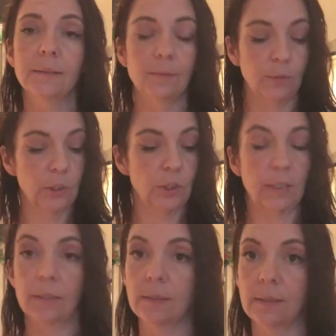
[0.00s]
which
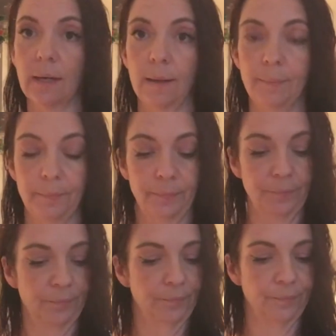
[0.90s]
is
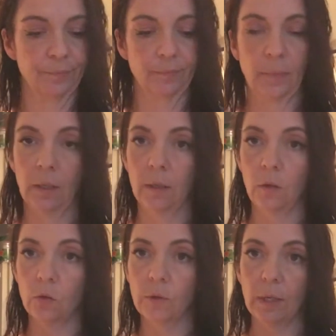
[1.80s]

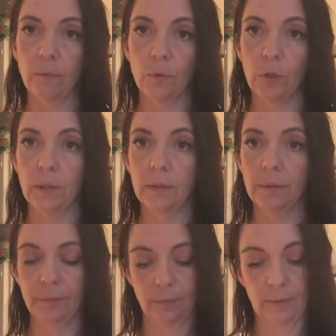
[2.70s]
not really wood,
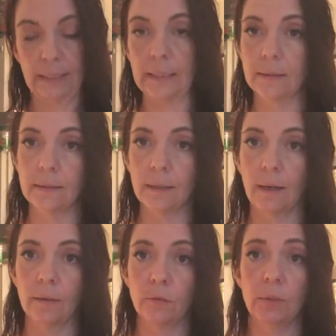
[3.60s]
it's
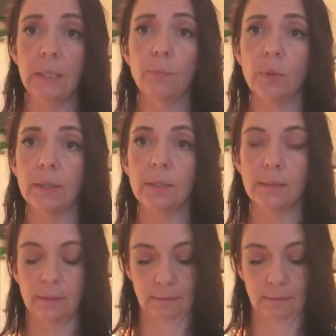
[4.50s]
3D printed.